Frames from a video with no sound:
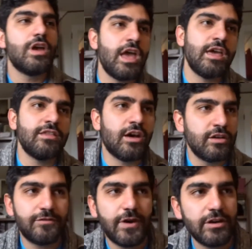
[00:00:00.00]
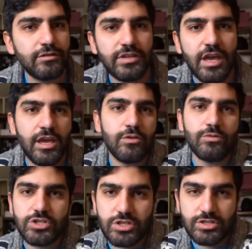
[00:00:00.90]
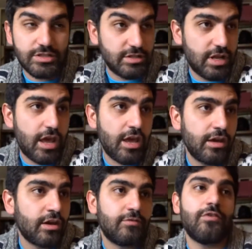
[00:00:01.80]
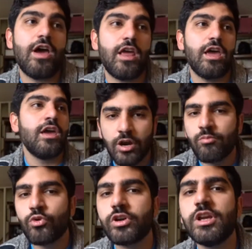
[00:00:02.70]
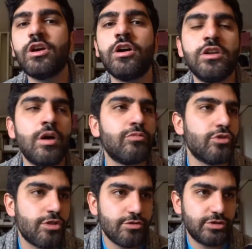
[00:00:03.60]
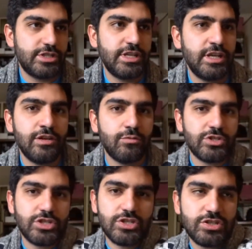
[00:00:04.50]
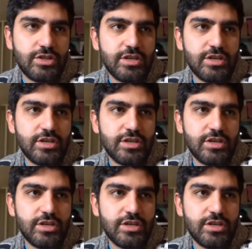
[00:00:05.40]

And on the final day, which is today, on Friday, I'm working on number thirteen, which is